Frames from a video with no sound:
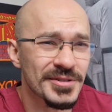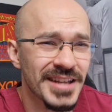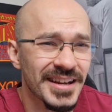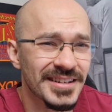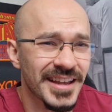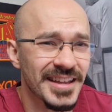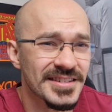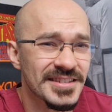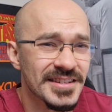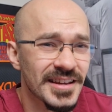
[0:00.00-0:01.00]
to protect
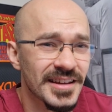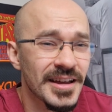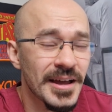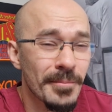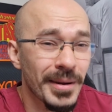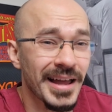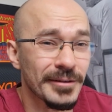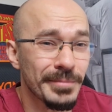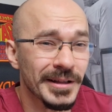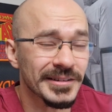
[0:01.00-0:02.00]
against uh,
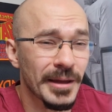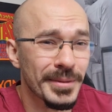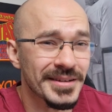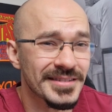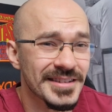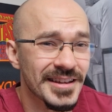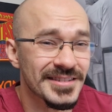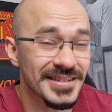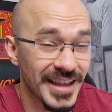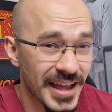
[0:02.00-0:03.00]
plaque buildup and
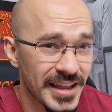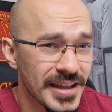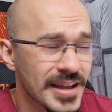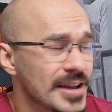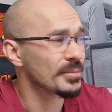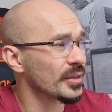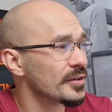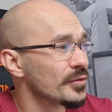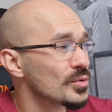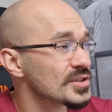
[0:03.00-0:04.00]
uh, decay, but
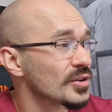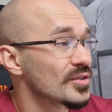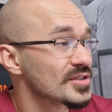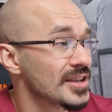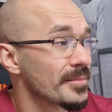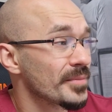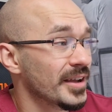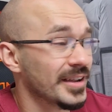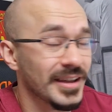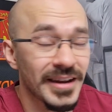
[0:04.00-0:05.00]
then you've also got some
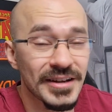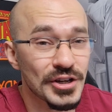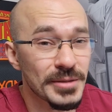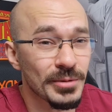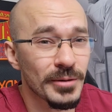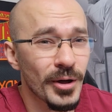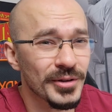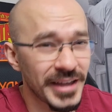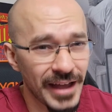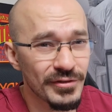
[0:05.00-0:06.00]
that can actually
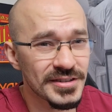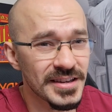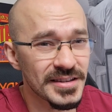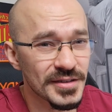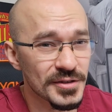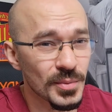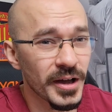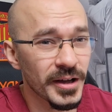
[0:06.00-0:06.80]
promote cavities as